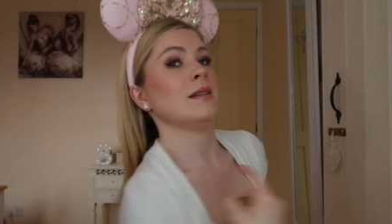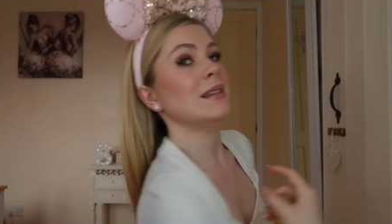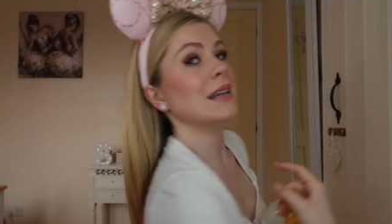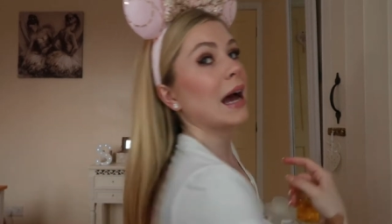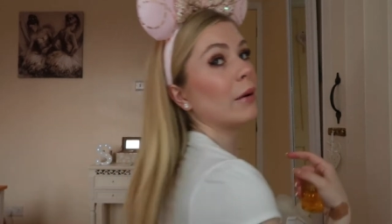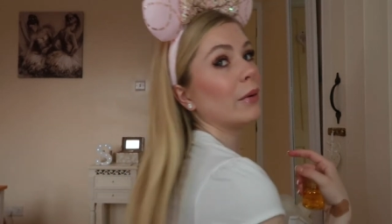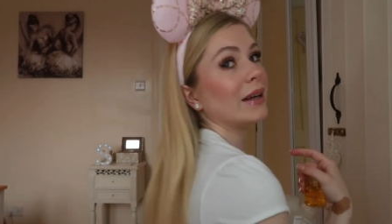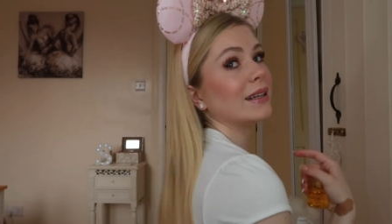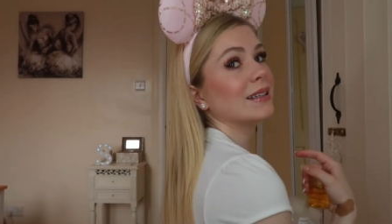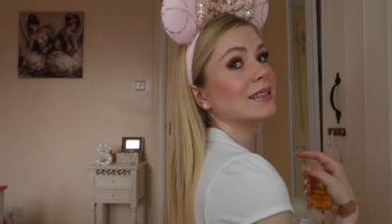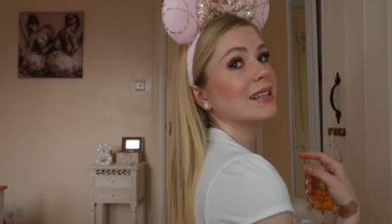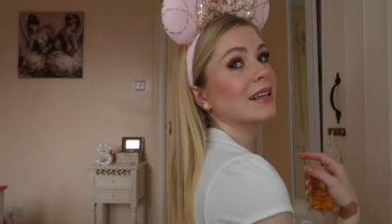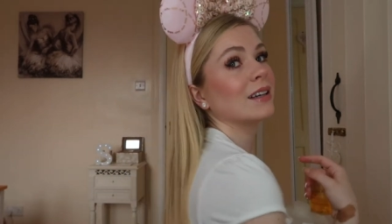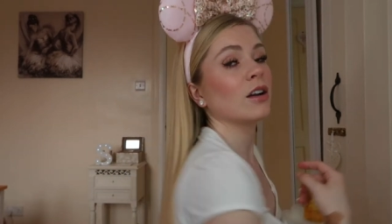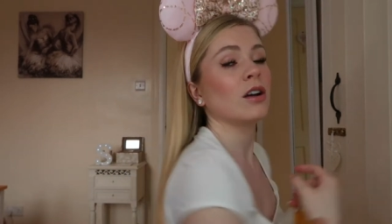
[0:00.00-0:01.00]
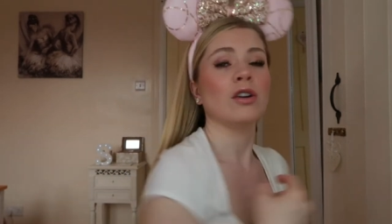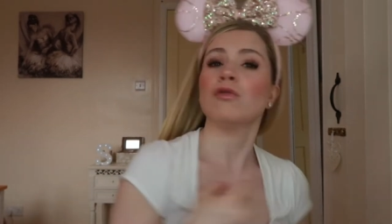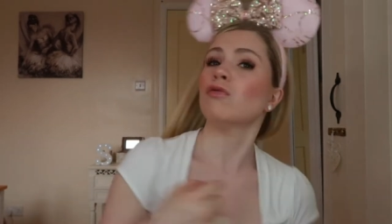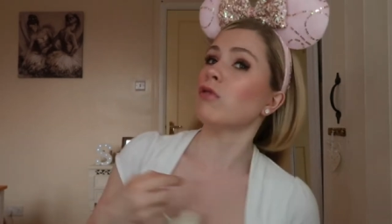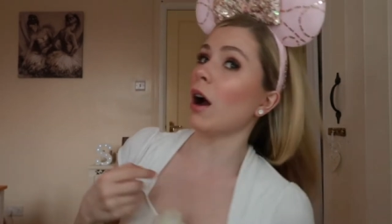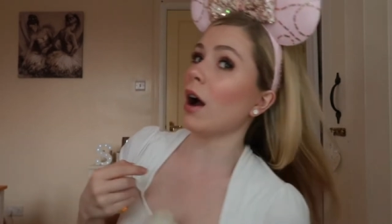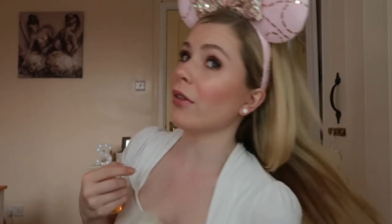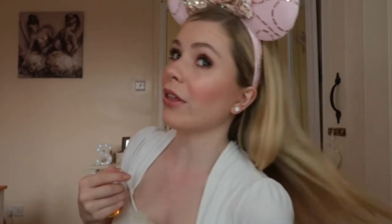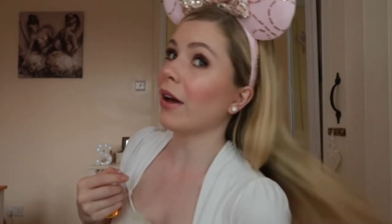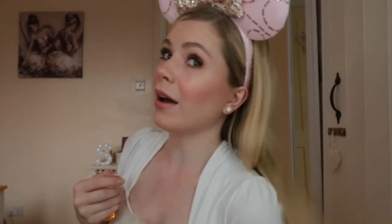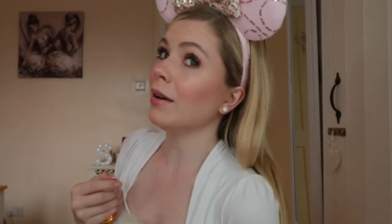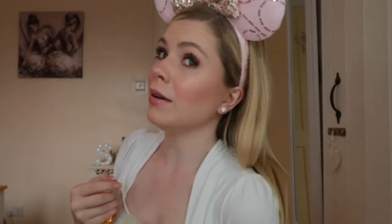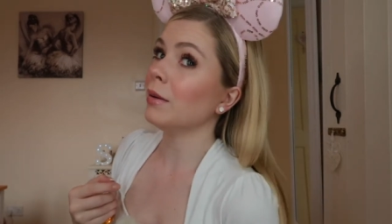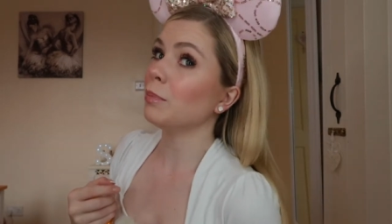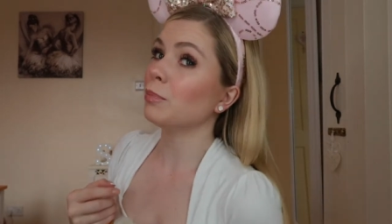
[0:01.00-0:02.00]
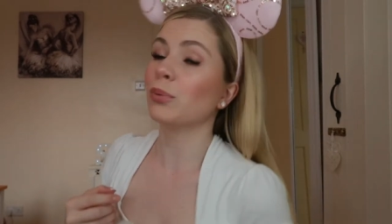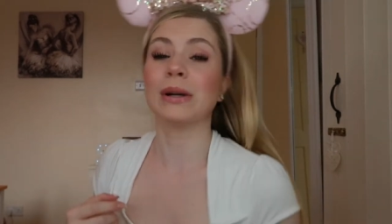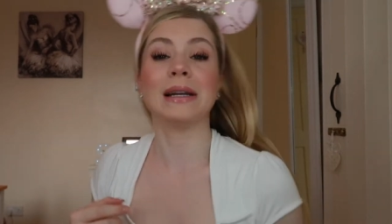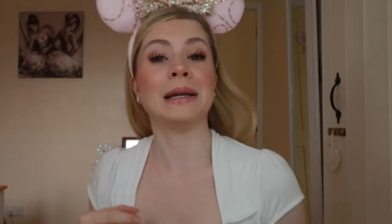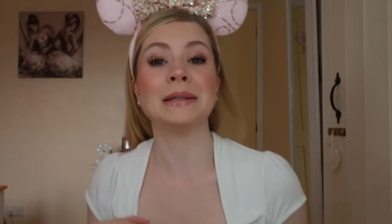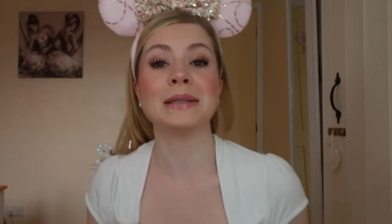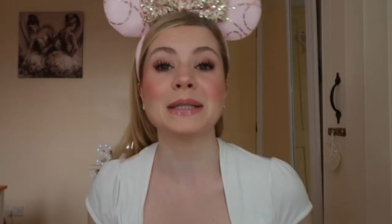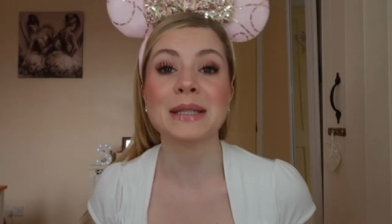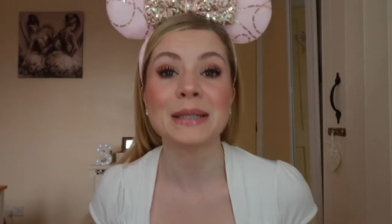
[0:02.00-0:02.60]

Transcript: now it is in rather brilliant